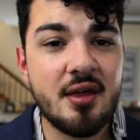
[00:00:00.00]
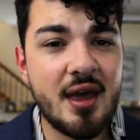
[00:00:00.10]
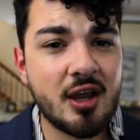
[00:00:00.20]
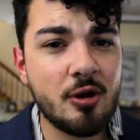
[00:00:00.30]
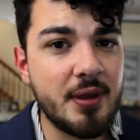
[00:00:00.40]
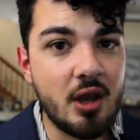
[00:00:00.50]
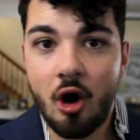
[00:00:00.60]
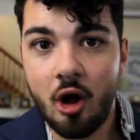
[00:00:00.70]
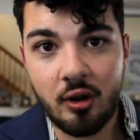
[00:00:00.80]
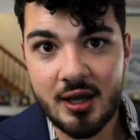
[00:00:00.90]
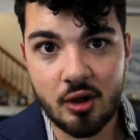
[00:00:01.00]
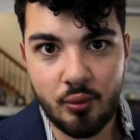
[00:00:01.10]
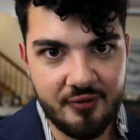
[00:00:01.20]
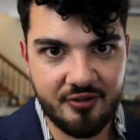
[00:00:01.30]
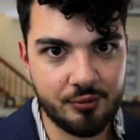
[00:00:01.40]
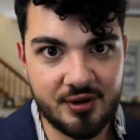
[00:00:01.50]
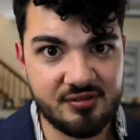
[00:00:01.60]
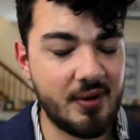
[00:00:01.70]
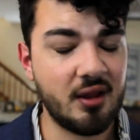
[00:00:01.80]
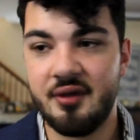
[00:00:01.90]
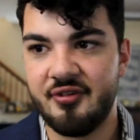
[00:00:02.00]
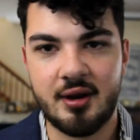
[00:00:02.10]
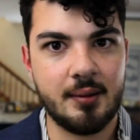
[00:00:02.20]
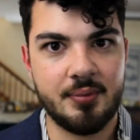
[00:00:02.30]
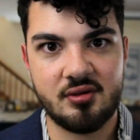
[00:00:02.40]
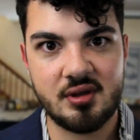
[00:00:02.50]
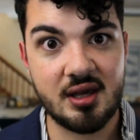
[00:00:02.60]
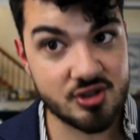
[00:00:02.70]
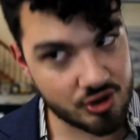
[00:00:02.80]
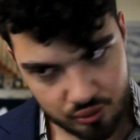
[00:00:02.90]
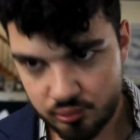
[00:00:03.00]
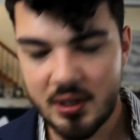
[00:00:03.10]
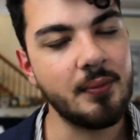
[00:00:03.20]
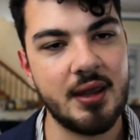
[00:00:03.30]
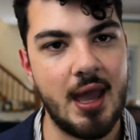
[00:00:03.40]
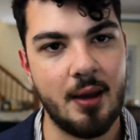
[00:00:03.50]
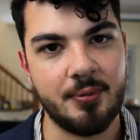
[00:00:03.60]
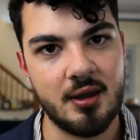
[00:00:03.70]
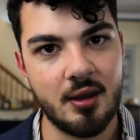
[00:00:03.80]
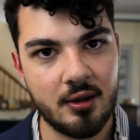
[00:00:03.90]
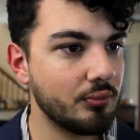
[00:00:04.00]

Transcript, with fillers: that could be all I could wear for the rest of my life and I'd be extremely happy.